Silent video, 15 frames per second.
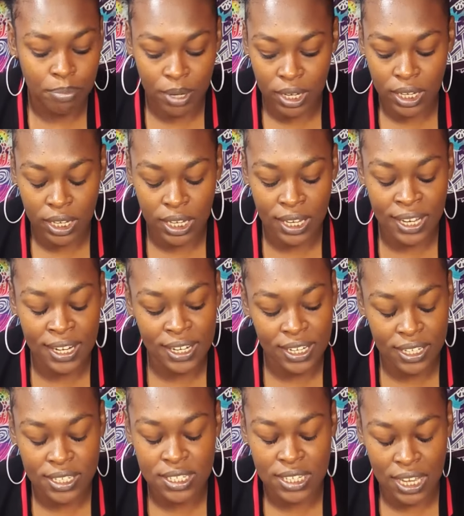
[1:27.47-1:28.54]
but it
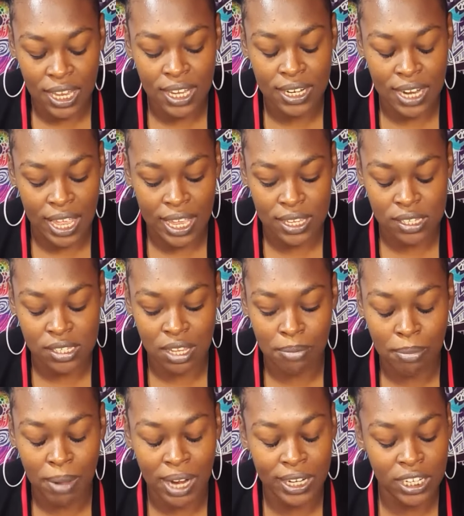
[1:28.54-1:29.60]
is saying that
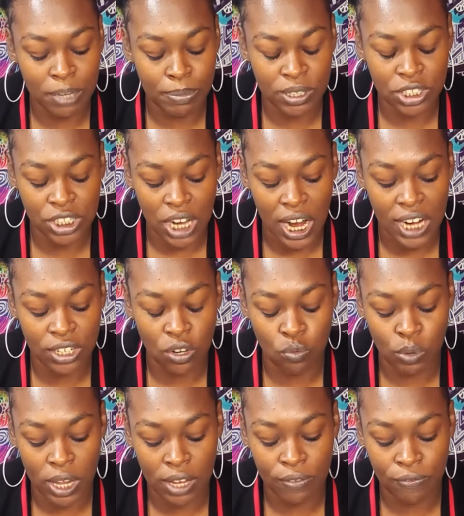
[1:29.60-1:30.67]
somebody could be shying
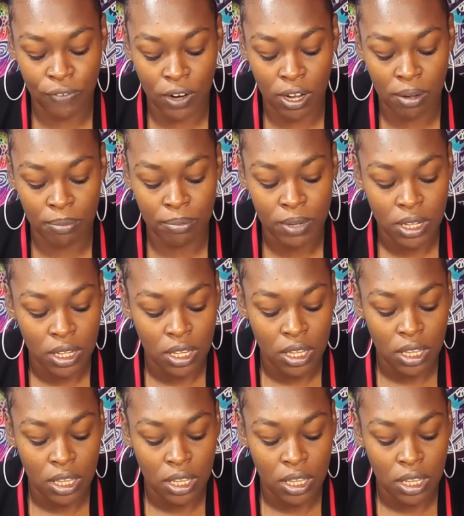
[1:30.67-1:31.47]
away from